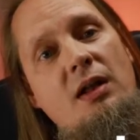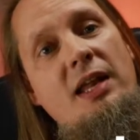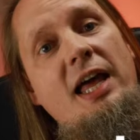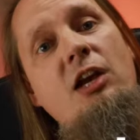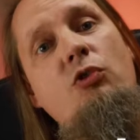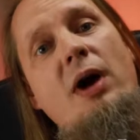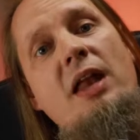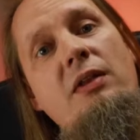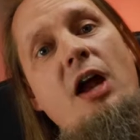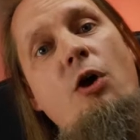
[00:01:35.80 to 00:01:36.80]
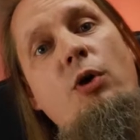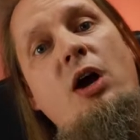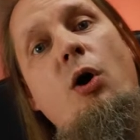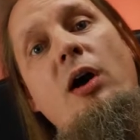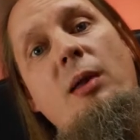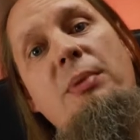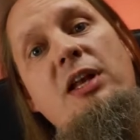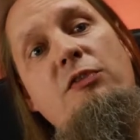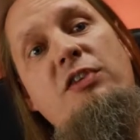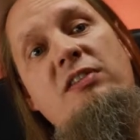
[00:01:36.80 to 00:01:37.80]
Let it run, record a
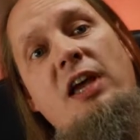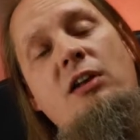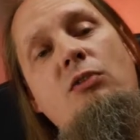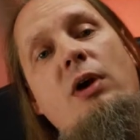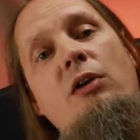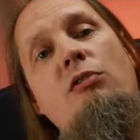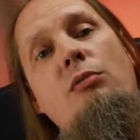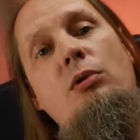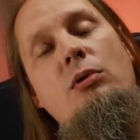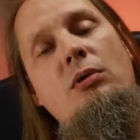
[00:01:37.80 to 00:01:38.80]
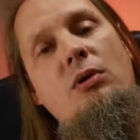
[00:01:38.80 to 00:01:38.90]
bit of the second run through.